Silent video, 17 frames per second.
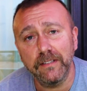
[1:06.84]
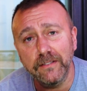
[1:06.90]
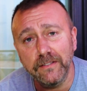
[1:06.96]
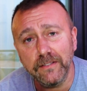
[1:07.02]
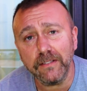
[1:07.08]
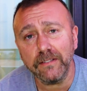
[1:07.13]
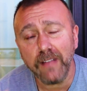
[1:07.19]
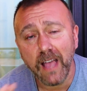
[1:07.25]
to
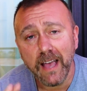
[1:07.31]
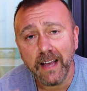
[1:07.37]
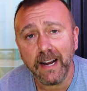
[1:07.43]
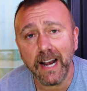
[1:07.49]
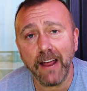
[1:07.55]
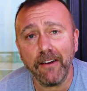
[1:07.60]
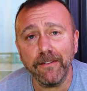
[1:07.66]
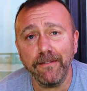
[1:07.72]
just
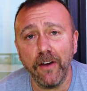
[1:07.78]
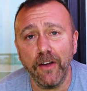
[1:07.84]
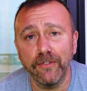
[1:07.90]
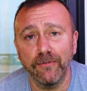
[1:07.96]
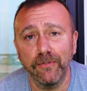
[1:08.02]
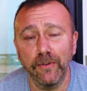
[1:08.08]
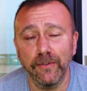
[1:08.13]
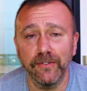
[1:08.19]
clarify
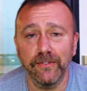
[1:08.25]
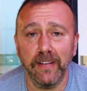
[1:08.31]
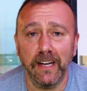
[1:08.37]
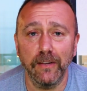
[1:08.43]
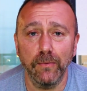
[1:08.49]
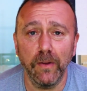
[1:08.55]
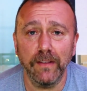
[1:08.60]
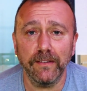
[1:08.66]
the rules and tell
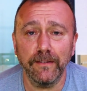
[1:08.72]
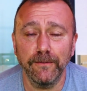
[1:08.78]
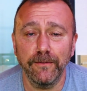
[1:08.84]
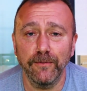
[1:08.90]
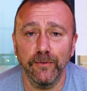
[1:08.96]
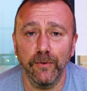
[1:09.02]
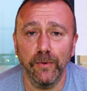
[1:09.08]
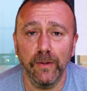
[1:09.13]
you once and
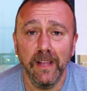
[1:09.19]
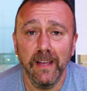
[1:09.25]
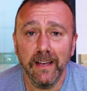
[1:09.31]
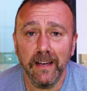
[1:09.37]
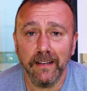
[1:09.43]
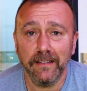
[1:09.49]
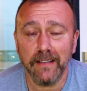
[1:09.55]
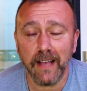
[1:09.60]
for all
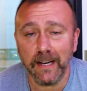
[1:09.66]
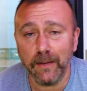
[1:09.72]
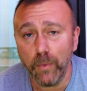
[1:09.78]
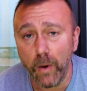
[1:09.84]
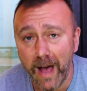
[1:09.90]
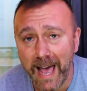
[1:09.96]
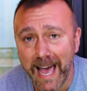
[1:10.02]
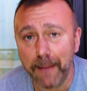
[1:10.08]
exactly
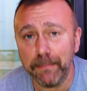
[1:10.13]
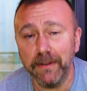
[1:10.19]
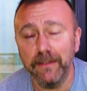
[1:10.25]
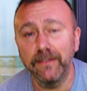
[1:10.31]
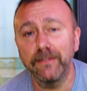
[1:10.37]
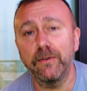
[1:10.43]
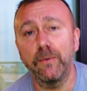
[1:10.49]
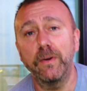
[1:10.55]
what
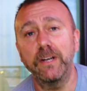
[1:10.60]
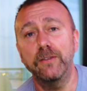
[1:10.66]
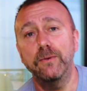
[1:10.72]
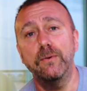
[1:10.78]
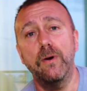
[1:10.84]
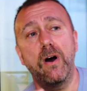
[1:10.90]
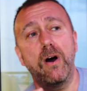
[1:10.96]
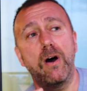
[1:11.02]
happens when
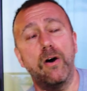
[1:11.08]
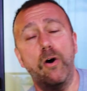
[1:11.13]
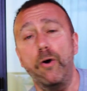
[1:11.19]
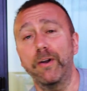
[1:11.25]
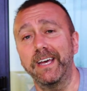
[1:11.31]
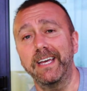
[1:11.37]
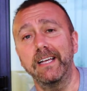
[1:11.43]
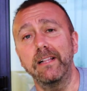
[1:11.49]
you are
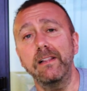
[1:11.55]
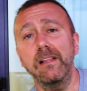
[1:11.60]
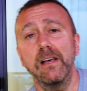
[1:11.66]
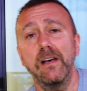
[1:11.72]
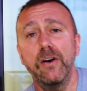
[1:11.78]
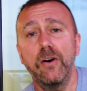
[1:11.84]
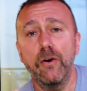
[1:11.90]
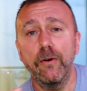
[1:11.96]
on a hill
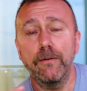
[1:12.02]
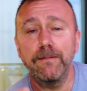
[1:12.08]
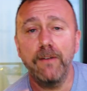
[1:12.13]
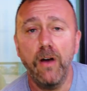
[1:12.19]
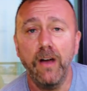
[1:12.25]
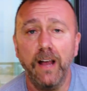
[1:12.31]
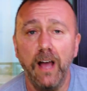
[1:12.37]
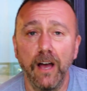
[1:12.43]
or
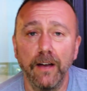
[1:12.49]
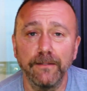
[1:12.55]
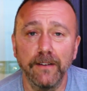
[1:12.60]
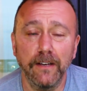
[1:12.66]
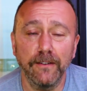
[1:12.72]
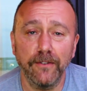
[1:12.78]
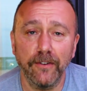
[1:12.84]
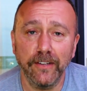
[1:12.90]
flying over
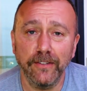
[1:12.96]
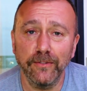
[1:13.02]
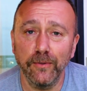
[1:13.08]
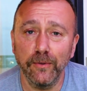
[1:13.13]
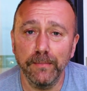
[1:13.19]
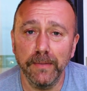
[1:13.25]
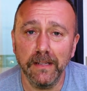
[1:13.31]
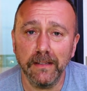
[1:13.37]
a very
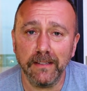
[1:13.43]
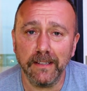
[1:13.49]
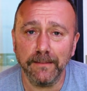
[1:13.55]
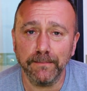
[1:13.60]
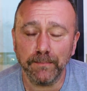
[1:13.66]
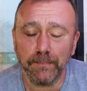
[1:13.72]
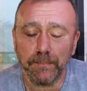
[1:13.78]
tall building.